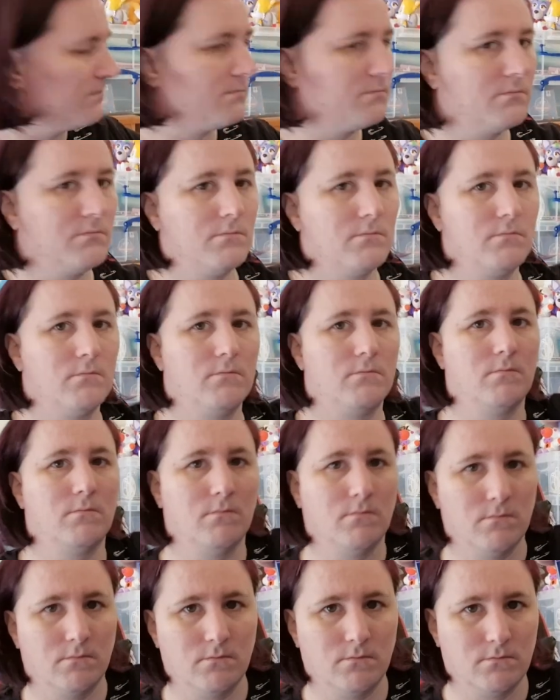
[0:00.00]

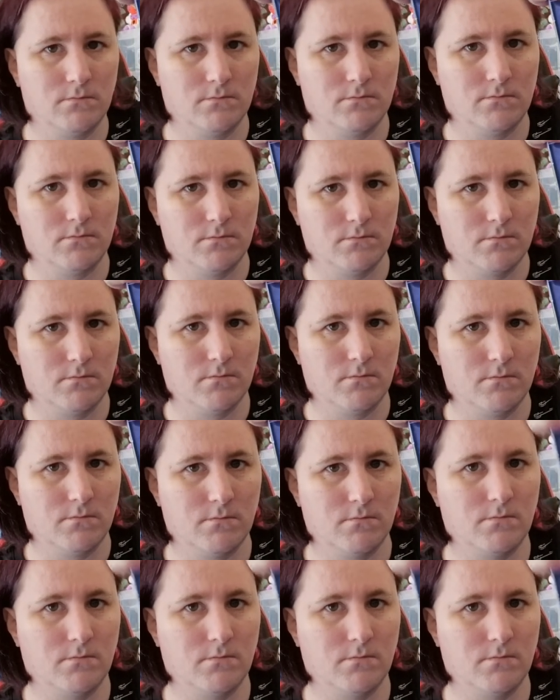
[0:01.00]
(silence)